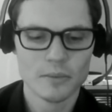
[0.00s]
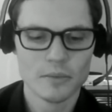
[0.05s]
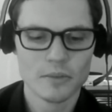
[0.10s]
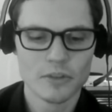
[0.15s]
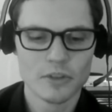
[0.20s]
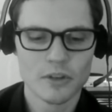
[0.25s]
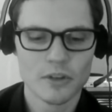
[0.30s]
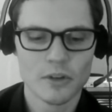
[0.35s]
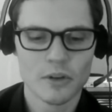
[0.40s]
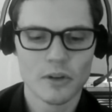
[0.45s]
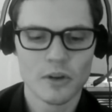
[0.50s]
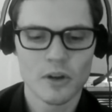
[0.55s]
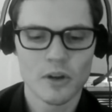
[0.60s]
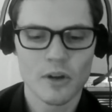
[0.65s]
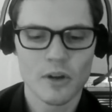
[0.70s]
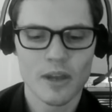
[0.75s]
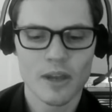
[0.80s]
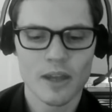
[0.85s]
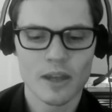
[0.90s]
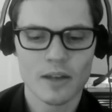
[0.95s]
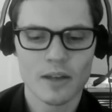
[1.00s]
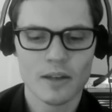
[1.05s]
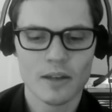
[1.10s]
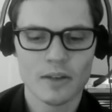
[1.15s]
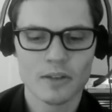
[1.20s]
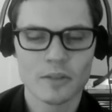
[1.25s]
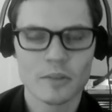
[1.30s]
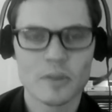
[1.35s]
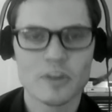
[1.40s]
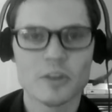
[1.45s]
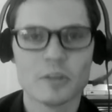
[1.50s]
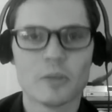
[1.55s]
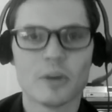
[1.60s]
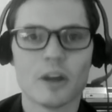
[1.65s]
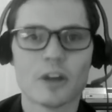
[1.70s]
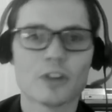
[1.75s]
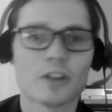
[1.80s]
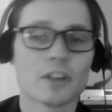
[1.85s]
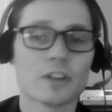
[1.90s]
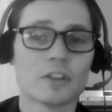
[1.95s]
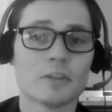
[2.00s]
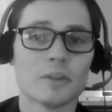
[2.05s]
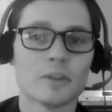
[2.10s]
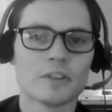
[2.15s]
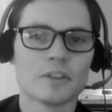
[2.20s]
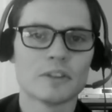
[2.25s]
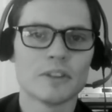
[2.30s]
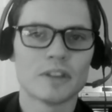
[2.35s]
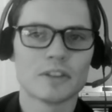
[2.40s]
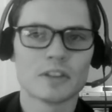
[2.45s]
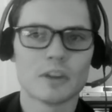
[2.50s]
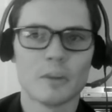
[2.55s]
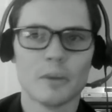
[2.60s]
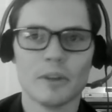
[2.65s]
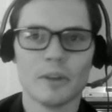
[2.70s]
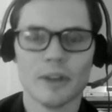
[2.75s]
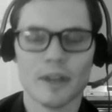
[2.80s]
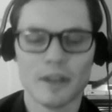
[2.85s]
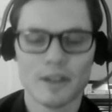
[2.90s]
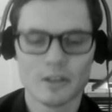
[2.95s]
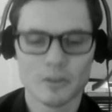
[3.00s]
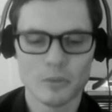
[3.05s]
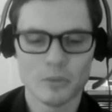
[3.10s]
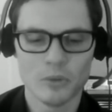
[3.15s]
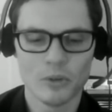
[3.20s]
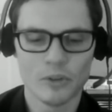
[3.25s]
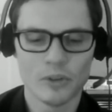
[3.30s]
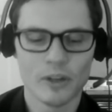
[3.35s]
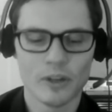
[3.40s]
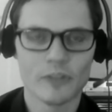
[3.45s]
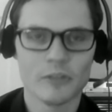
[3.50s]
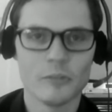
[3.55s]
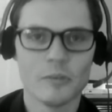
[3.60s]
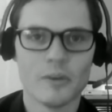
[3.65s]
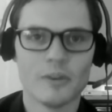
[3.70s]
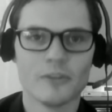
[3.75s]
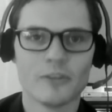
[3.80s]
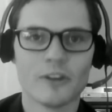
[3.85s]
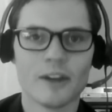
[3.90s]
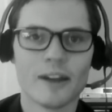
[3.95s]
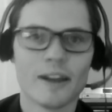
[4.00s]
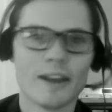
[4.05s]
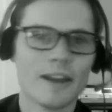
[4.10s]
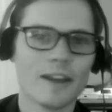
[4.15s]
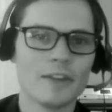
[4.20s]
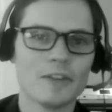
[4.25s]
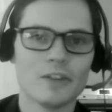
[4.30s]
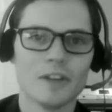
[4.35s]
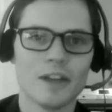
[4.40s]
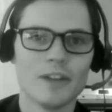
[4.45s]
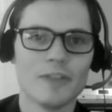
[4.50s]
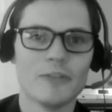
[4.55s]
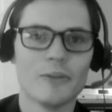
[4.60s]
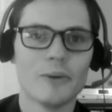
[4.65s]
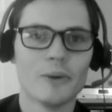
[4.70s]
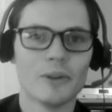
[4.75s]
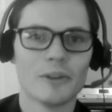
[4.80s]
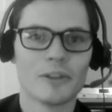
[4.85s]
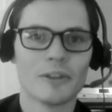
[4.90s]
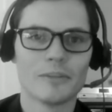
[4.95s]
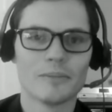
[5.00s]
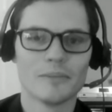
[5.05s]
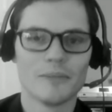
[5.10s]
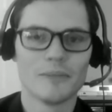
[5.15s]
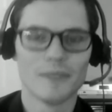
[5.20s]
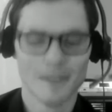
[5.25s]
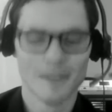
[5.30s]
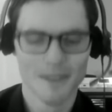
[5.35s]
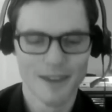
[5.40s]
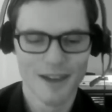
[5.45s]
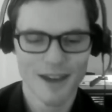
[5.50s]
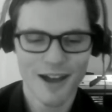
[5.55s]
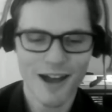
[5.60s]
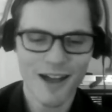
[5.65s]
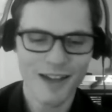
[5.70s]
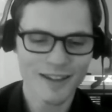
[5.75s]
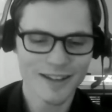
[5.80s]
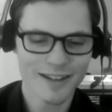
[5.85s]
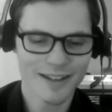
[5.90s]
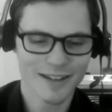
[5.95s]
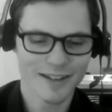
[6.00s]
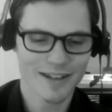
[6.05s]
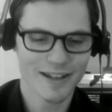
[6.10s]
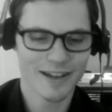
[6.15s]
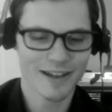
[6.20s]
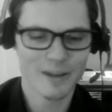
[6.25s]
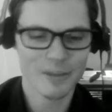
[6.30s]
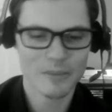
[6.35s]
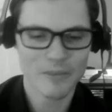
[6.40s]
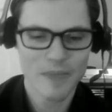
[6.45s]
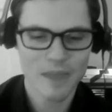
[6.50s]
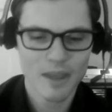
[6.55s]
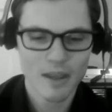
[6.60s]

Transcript: So go ahead and submit your projects to us in the next couple of days, and we'll talk to them on Friday, July 4th. Holiday time.